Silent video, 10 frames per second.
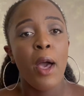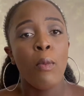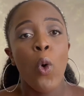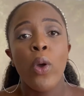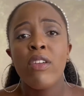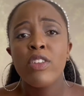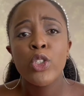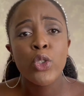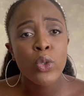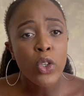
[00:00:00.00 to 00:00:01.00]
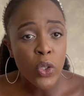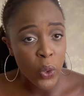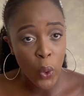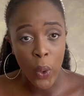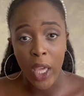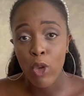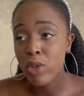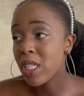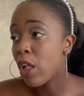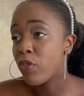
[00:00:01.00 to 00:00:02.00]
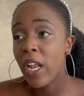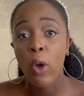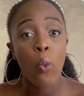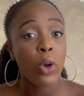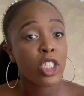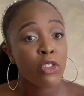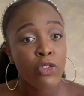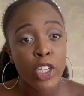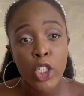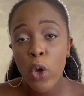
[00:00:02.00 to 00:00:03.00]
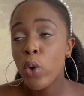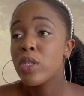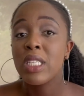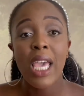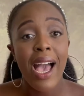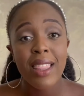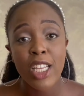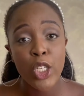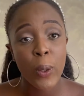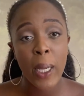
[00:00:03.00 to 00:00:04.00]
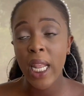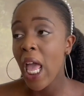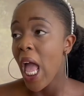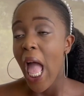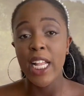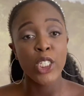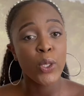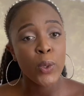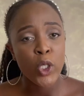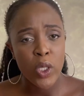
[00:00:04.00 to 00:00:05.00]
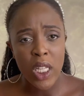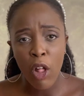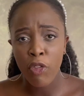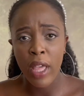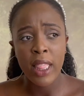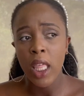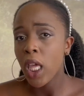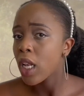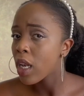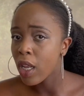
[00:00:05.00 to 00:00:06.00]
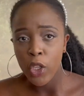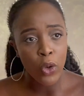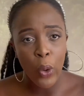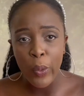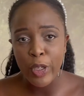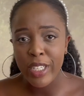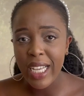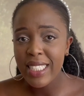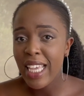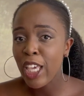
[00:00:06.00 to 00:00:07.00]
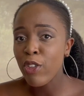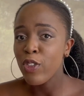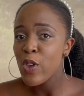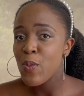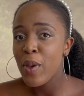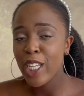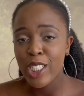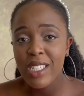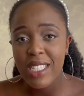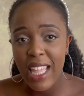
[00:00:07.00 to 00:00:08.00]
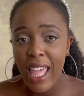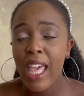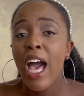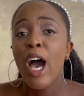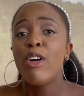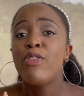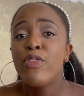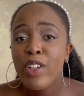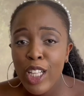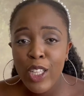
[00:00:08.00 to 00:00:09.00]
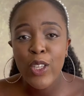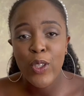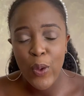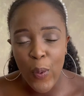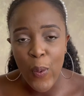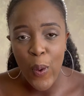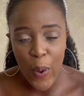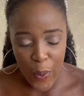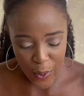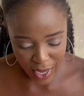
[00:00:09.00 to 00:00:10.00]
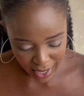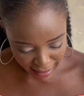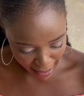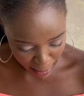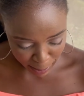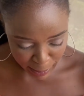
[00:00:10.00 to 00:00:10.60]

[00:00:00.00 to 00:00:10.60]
or even do your hair yourself. Watch a video, see how they do it, and do it yourself. And then, when you're done, take a few pictures there. Fill your own cup.